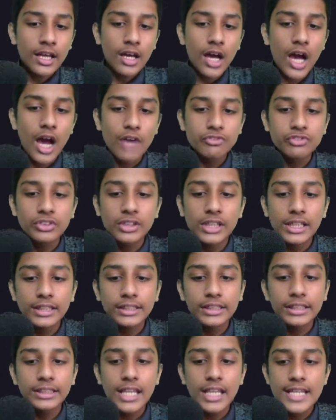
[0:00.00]
After king
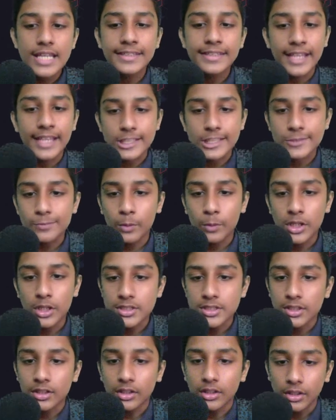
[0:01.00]
d8, guess
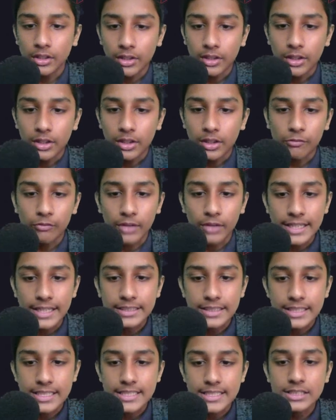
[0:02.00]
what? White
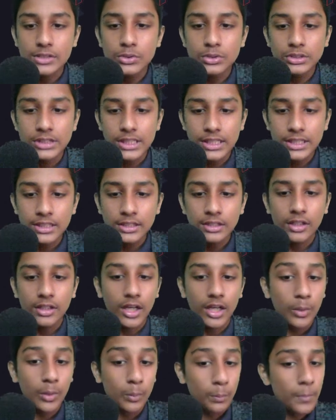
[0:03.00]
is losing.
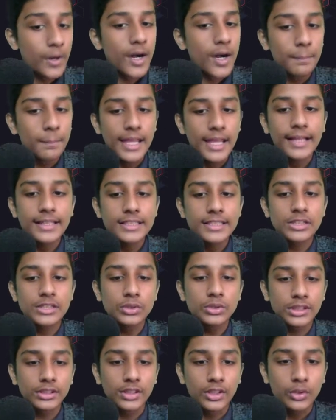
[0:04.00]
Black is
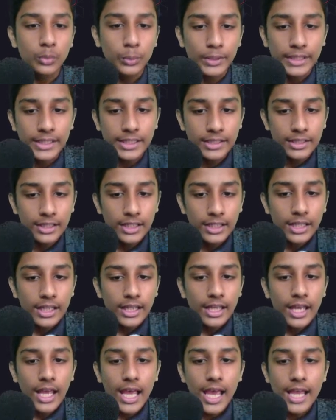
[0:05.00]
losing the queen.
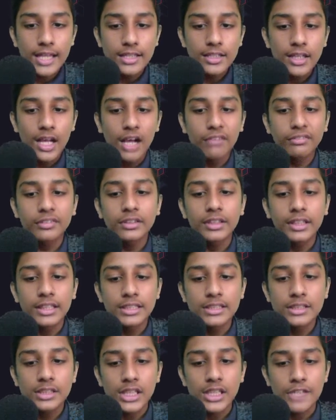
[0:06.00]
And after
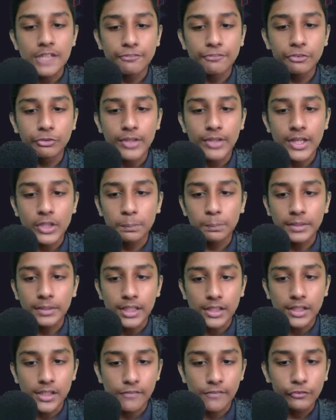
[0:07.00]
this, if you try
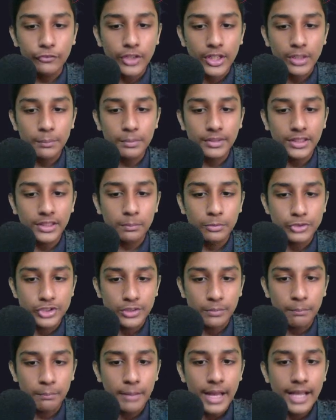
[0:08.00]
to bring the
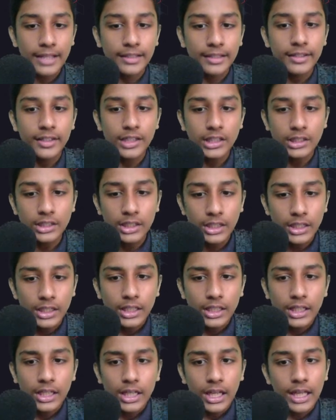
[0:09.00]
bishop back here,
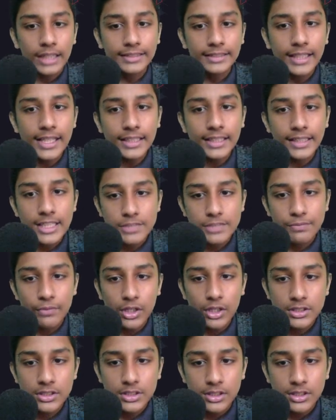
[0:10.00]
again guess what?